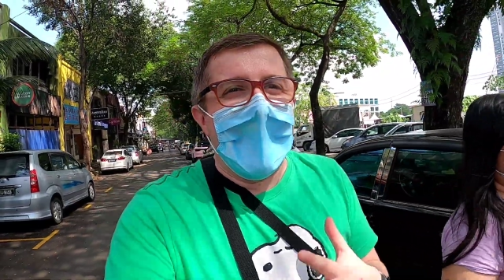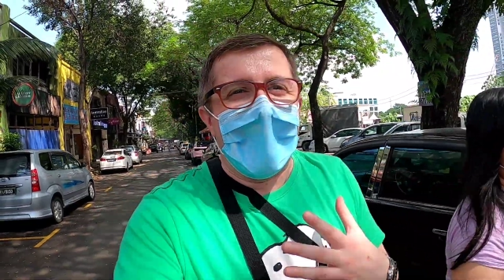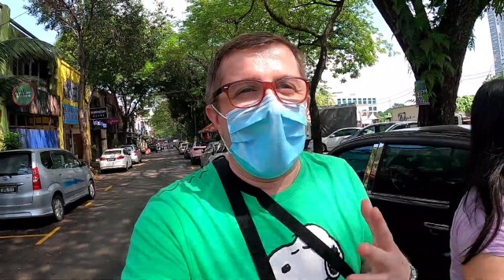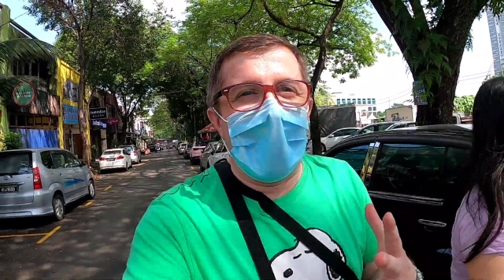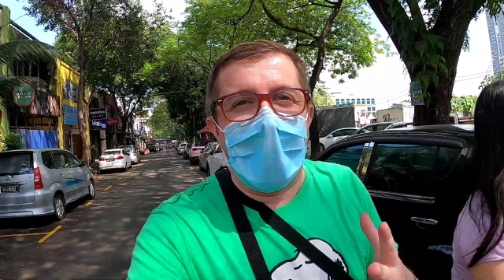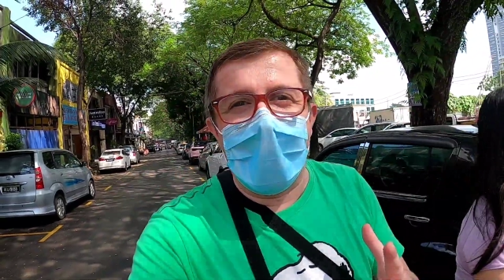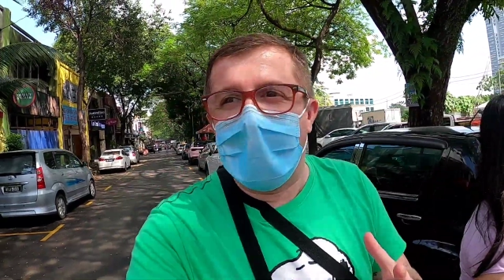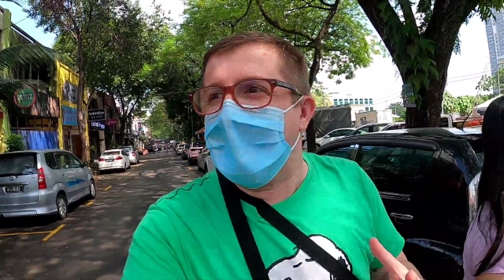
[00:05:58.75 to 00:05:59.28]

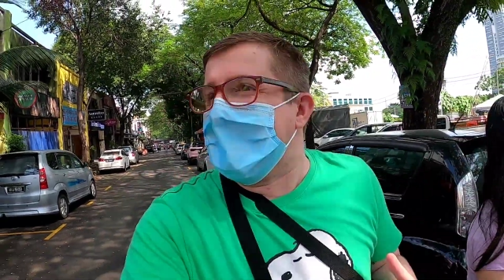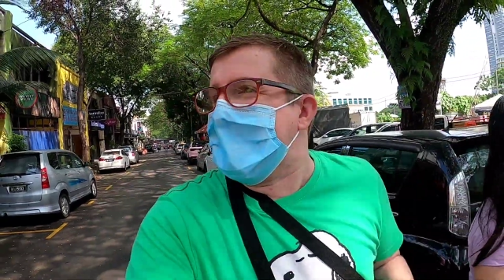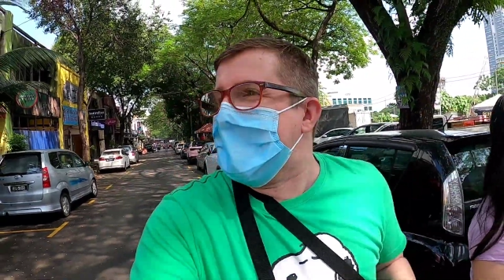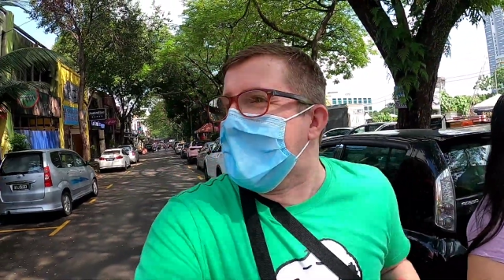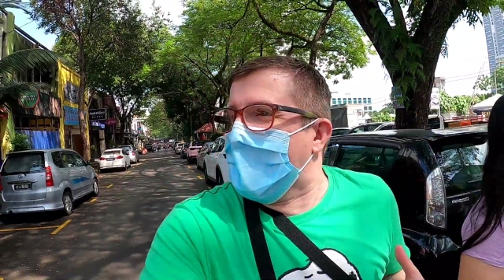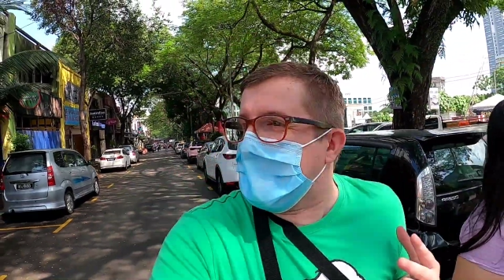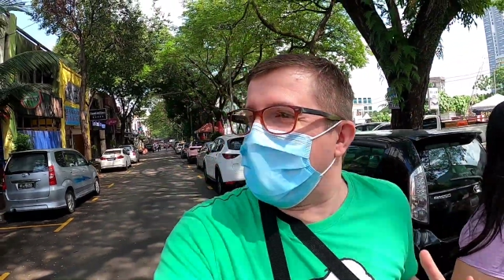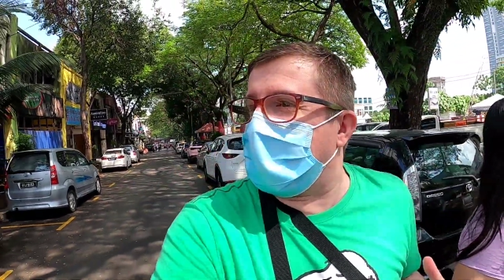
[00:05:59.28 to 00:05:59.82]
Uh,
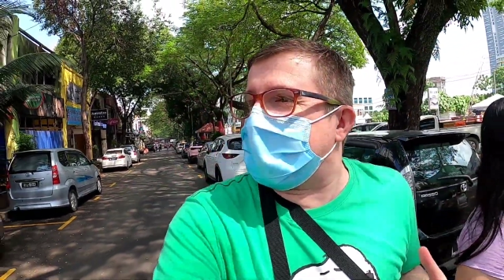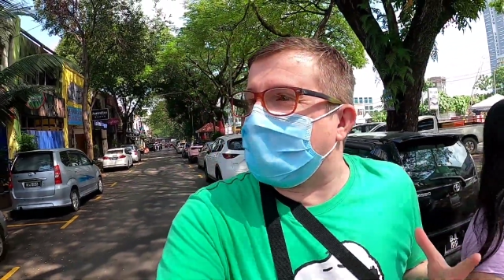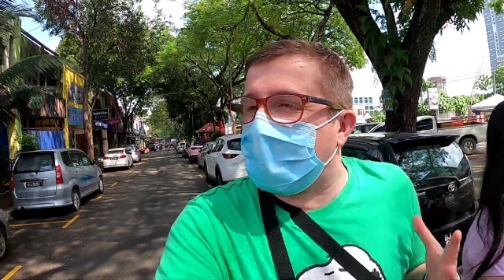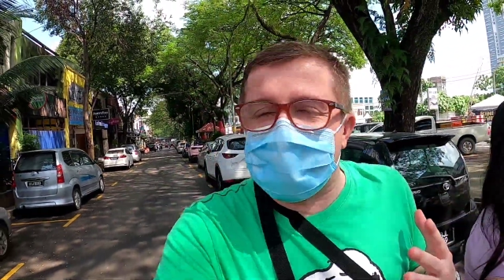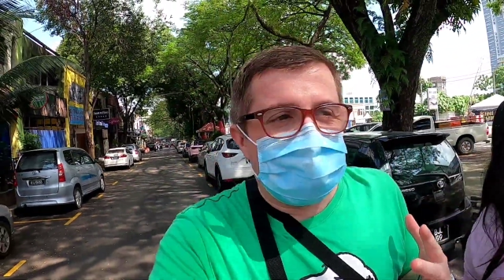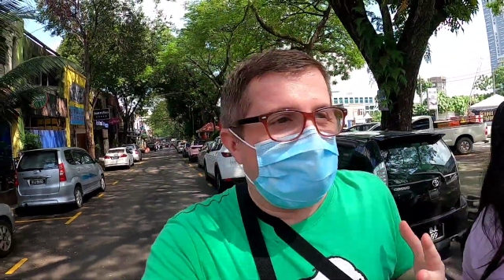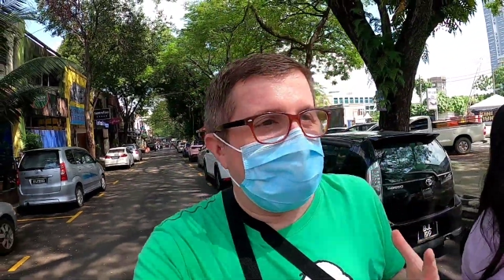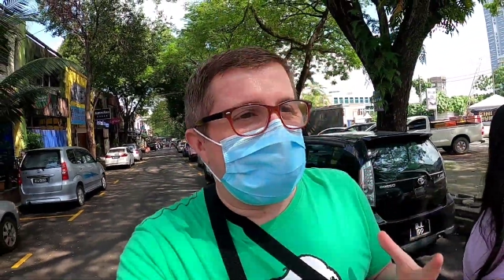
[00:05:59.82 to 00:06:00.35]
but
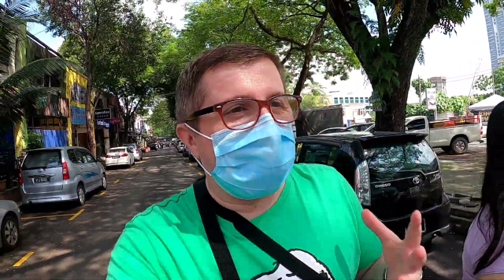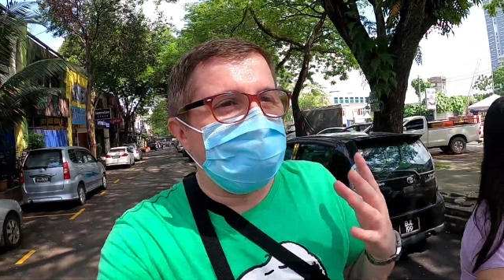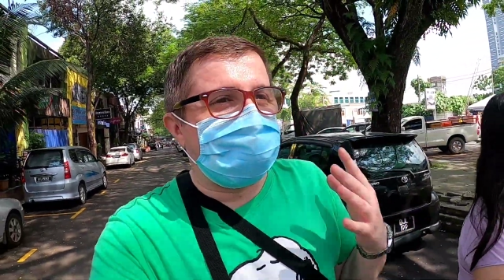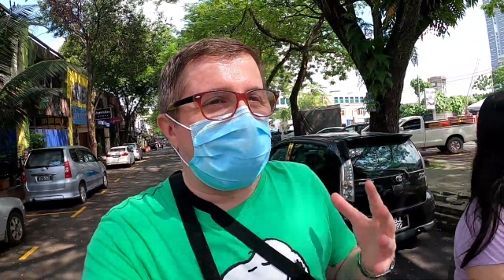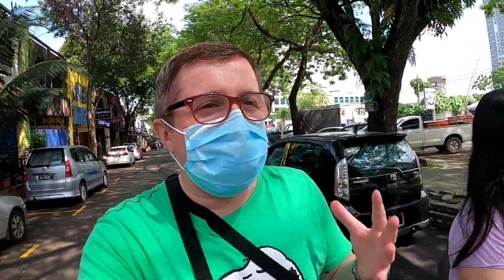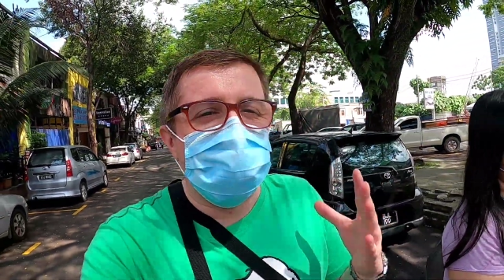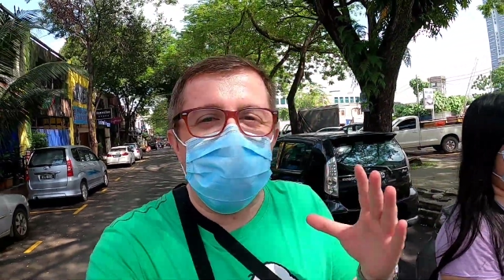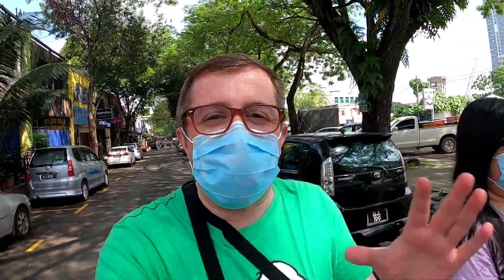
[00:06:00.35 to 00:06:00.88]
there, there is
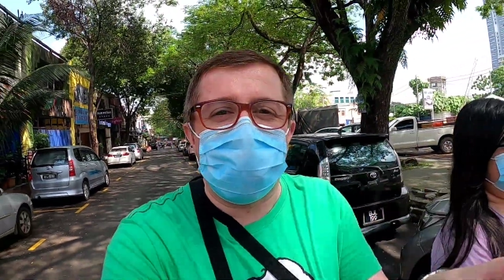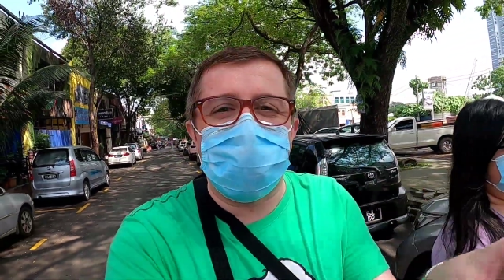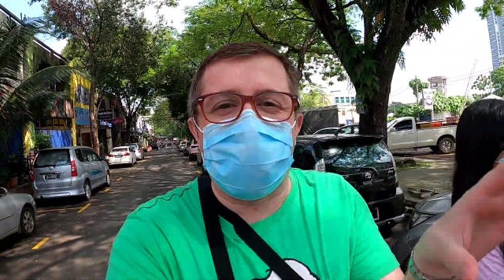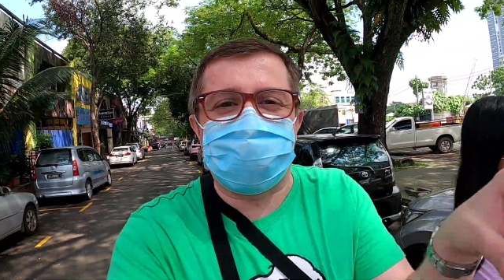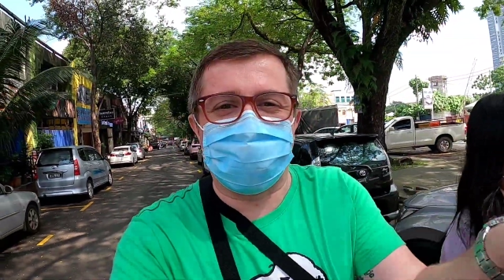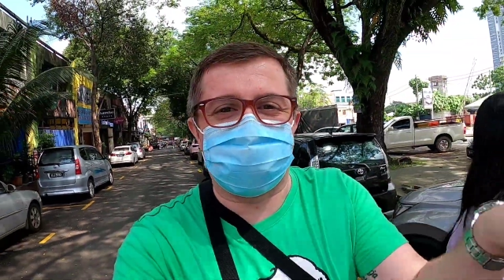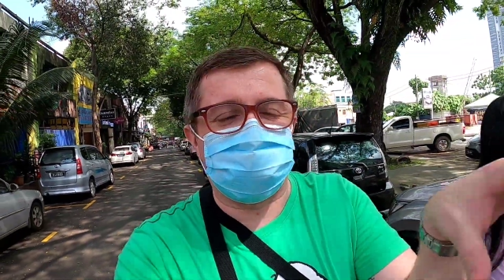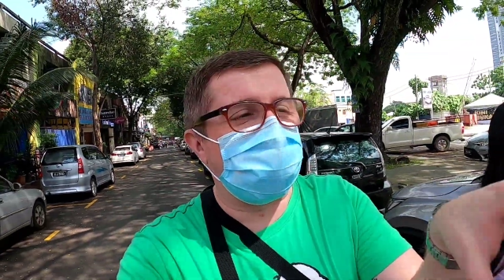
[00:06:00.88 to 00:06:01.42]
actually
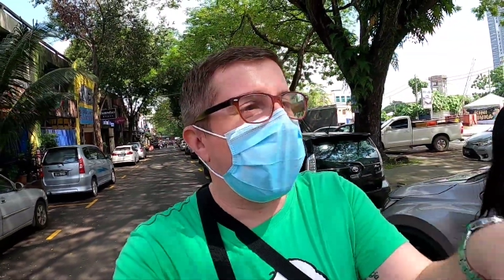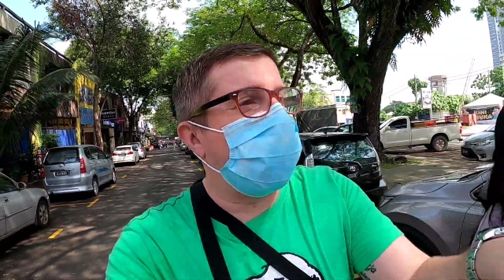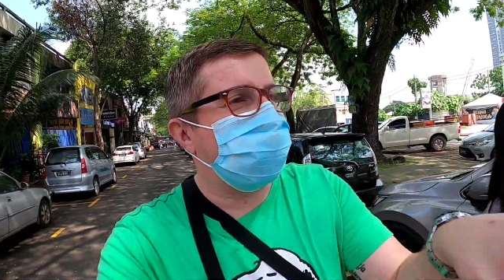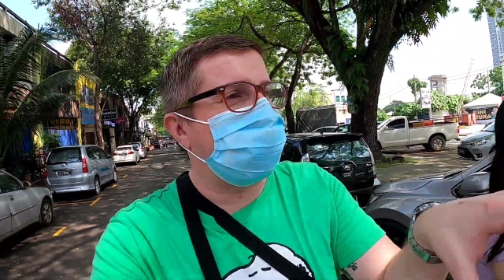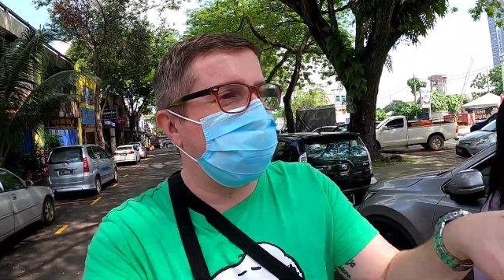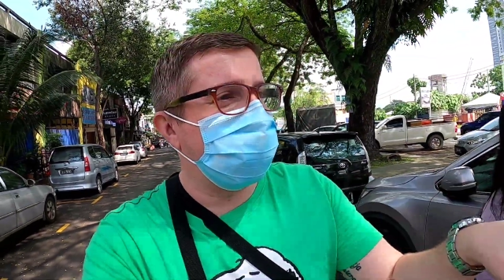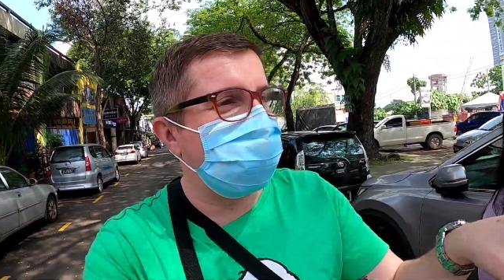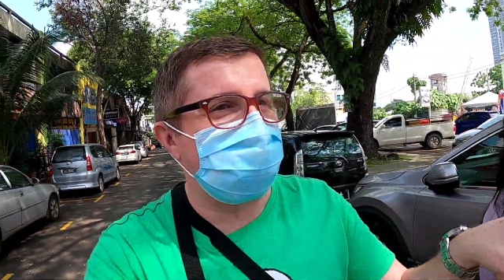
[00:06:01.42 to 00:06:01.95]
like a
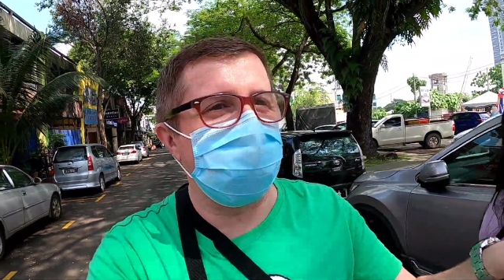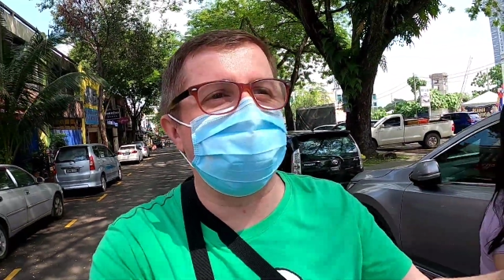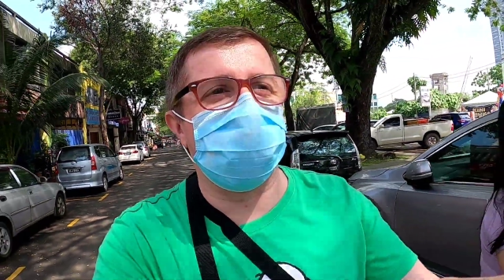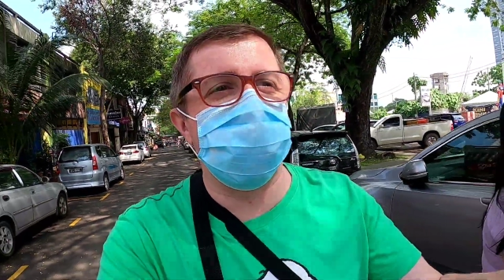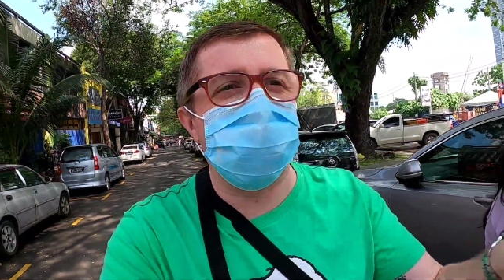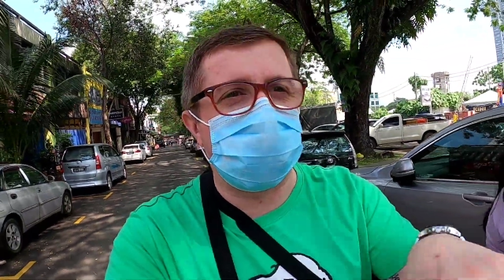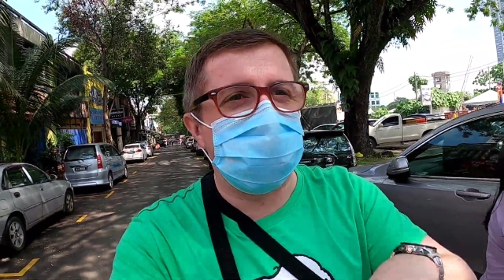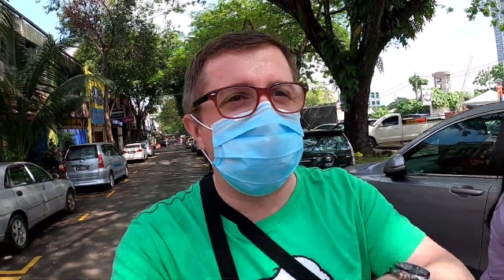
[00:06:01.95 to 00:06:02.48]
styles inside
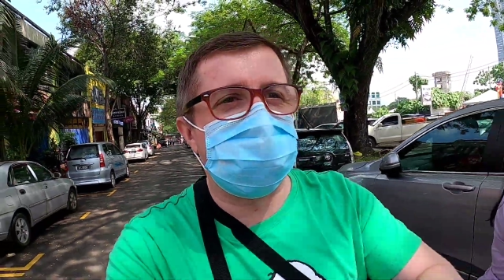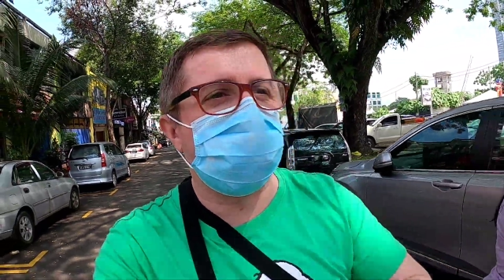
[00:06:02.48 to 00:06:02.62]
that you can